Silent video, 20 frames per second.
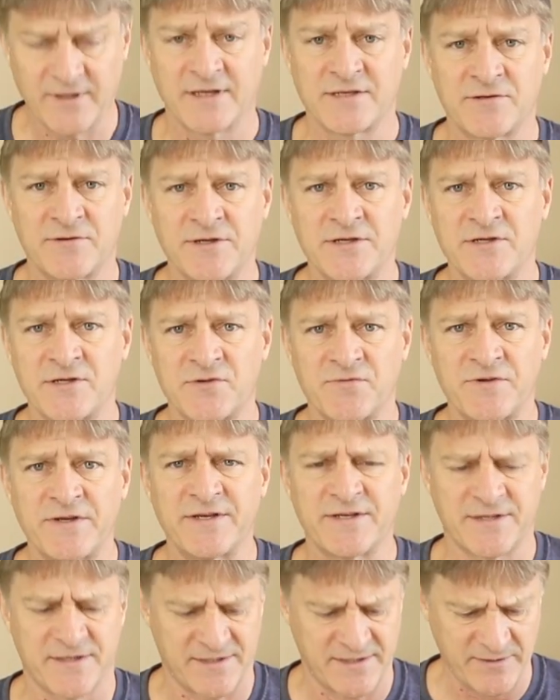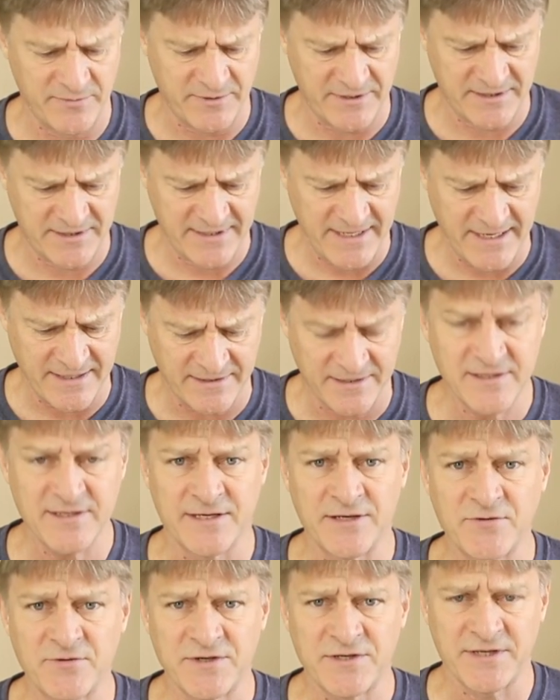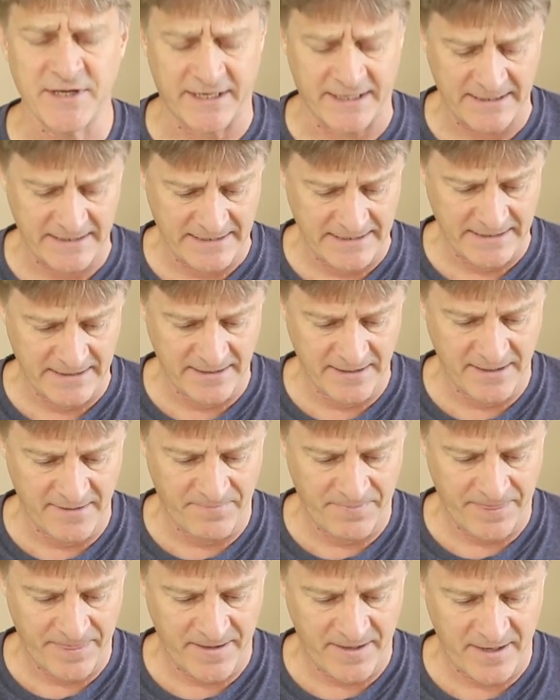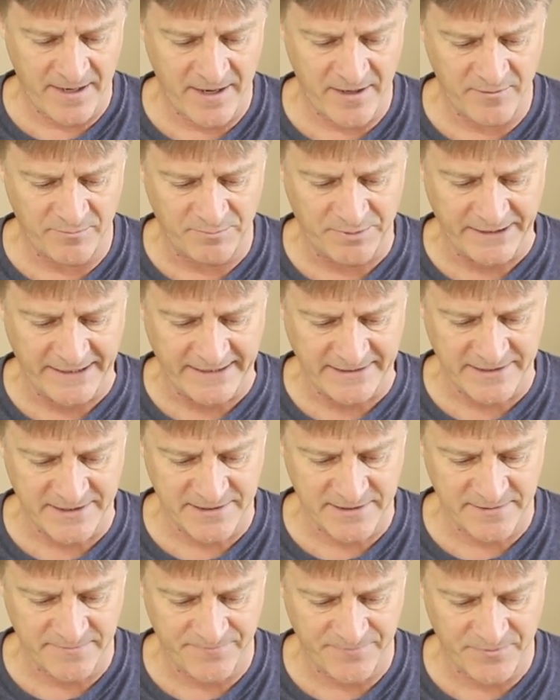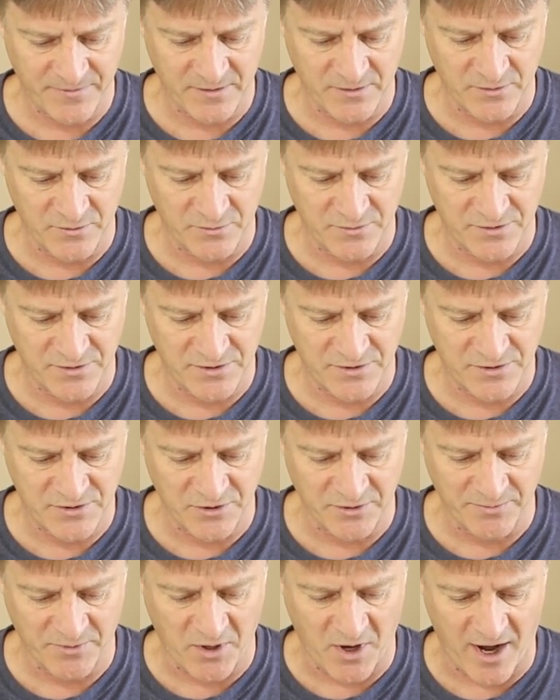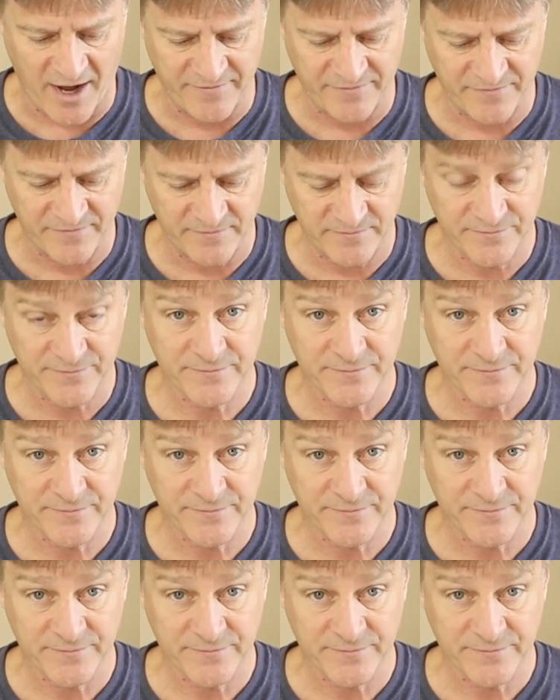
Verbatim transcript: let's, let's just read this and see what it says. This is interesting. Herr Blitz, you Dummkopf,